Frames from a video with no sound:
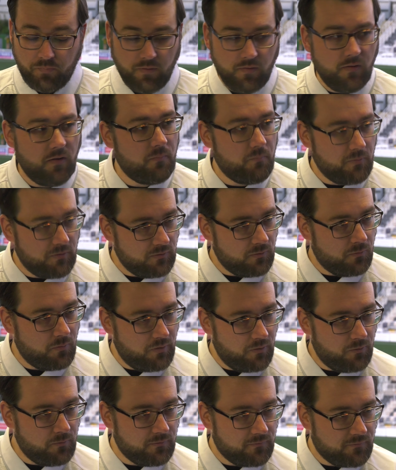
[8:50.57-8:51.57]
but I mean, you
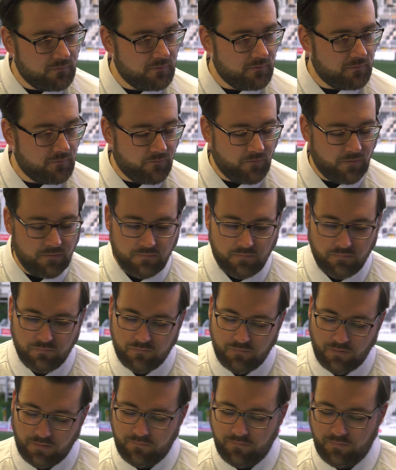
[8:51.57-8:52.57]
alluded to the defensive
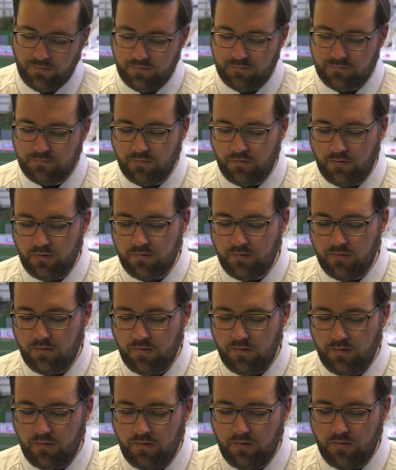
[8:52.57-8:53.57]
strength of that side
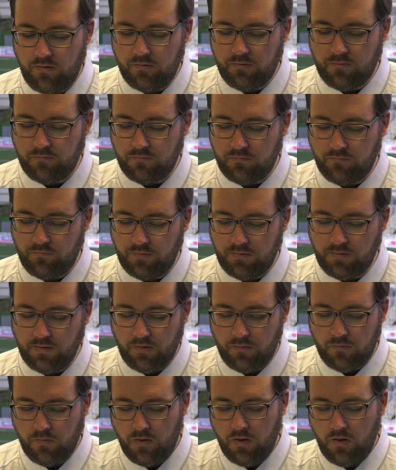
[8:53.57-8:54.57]
earlier in the
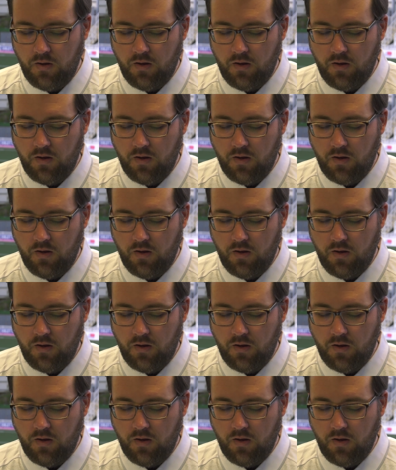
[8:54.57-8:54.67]
video.